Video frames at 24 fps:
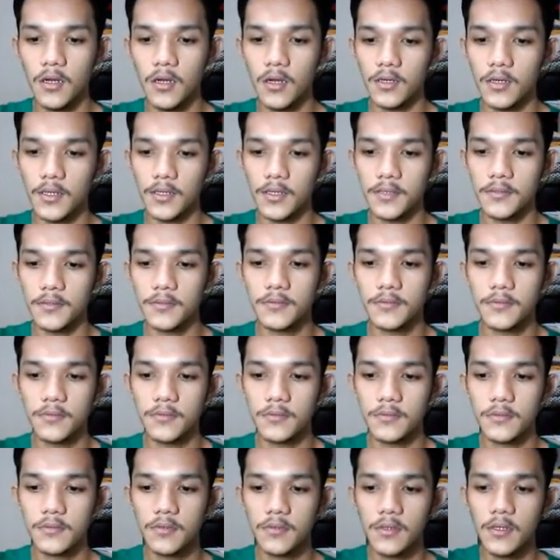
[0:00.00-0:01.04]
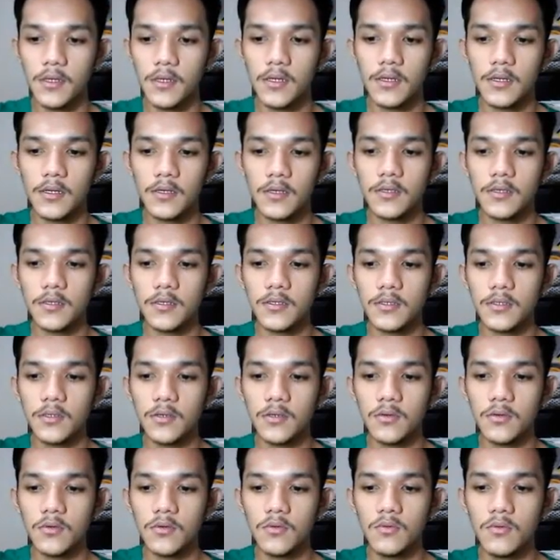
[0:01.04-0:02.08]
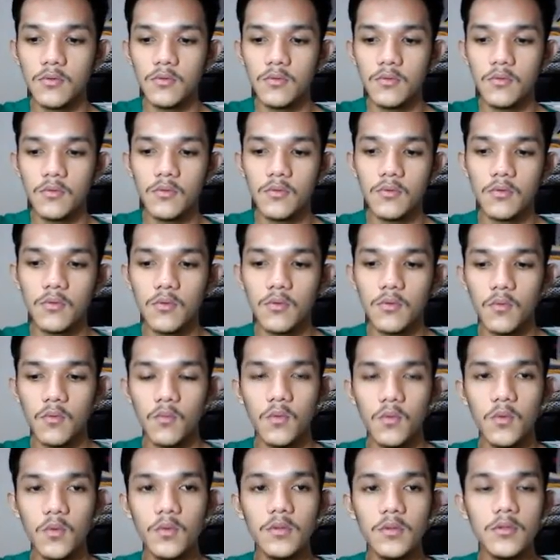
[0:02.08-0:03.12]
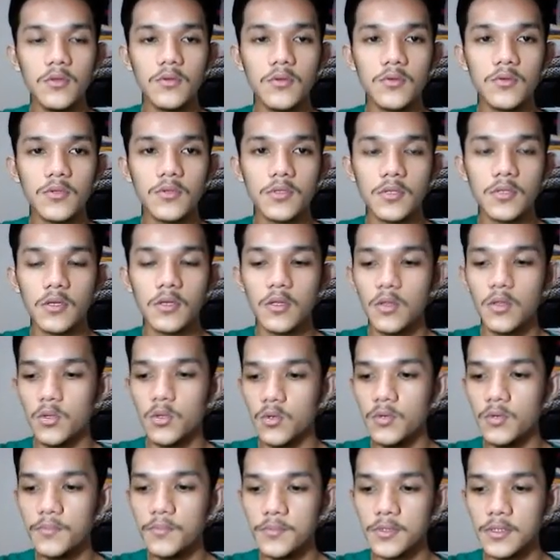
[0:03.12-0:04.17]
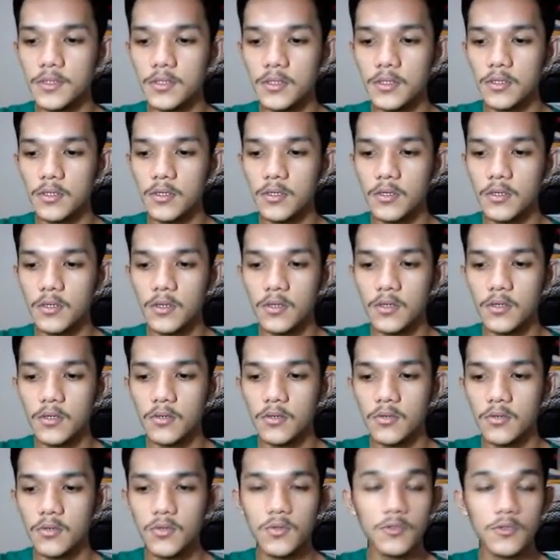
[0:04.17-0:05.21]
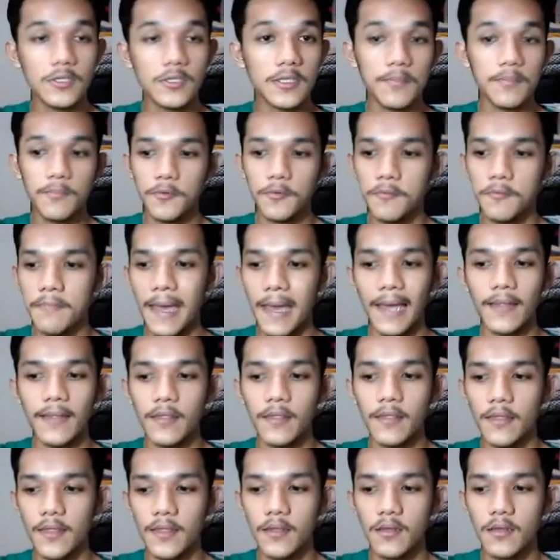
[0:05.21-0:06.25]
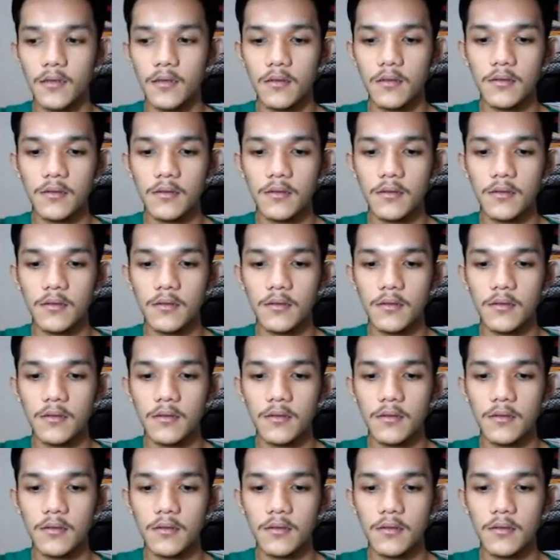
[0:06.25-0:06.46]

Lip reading: Okay, so we will use loops to do simple math.